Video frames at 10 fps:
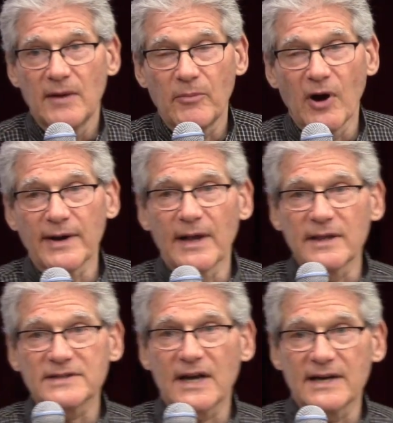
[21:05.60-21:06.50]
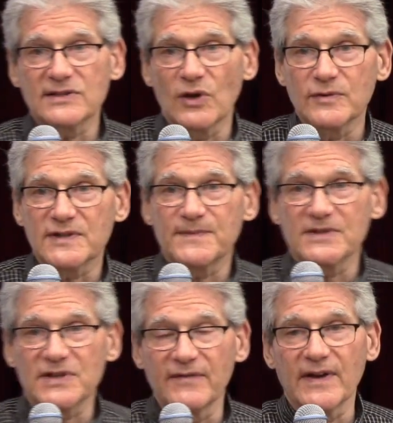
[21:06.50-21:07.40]
Bartonella's got its own
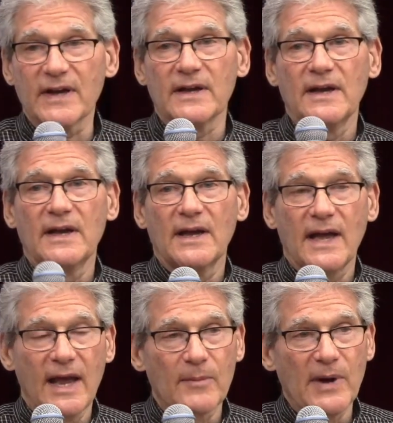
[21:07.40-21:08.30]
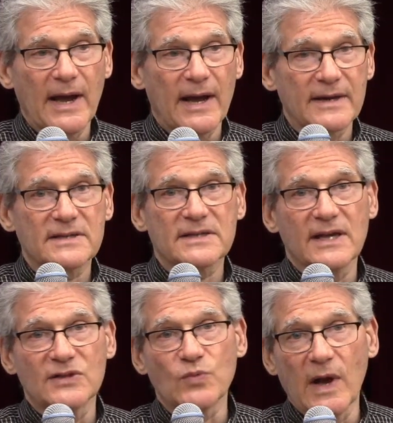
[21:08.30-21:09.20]
specific antibiotics,
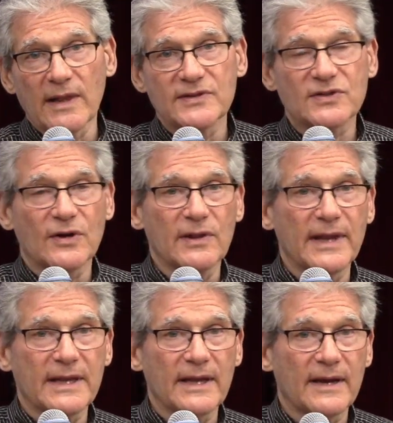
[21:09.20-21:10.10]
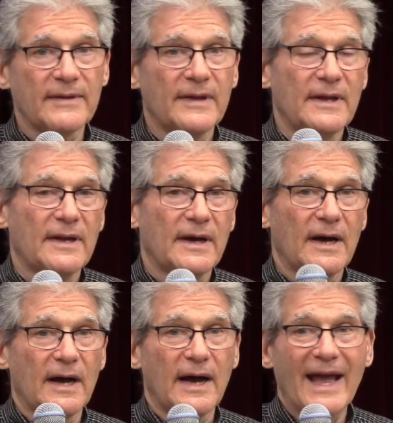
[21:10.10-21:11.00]
as well as Ehrlichia.
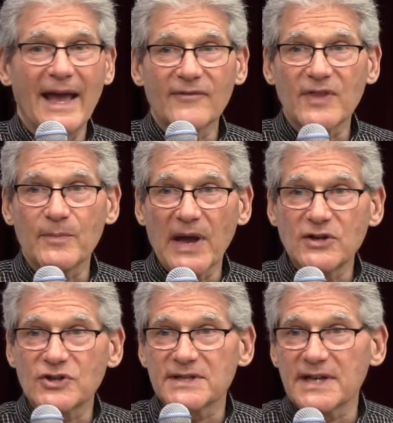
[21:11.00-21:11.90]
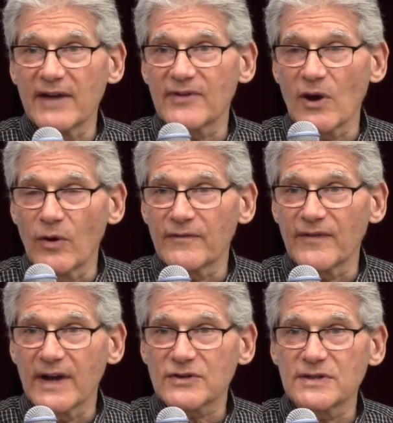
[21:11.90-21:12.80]
Half the patients have
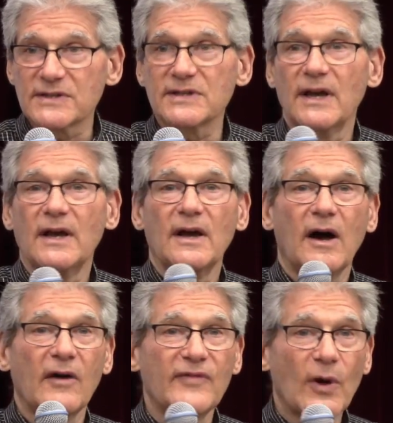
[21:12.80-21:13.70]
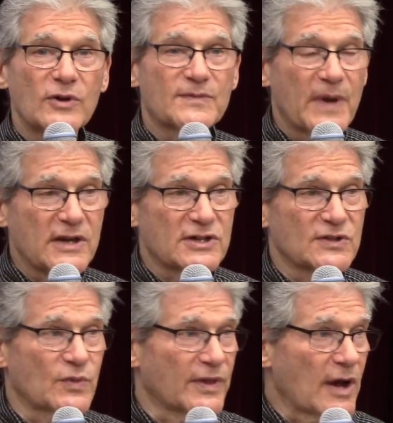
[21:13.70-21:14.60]
co-infections. Of those
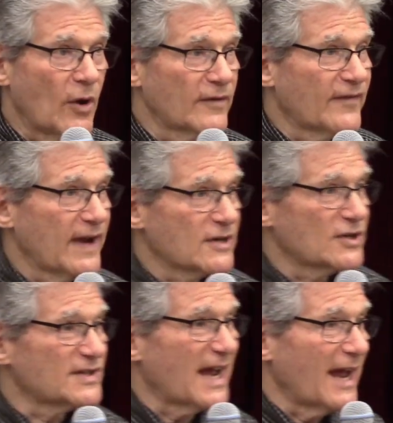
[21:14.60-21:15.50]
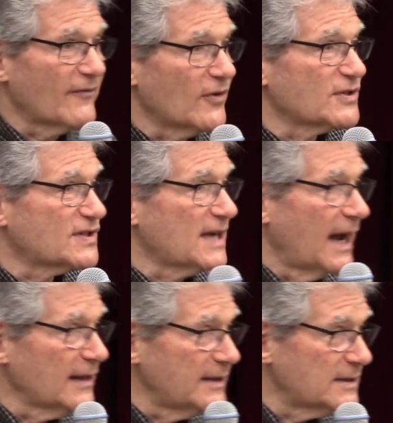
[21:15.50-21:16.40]
patients with co-infections, half are
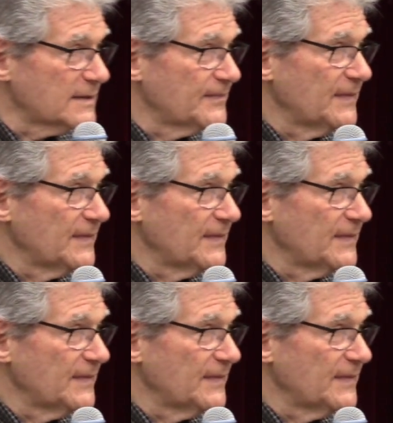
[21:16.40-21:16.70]
silent,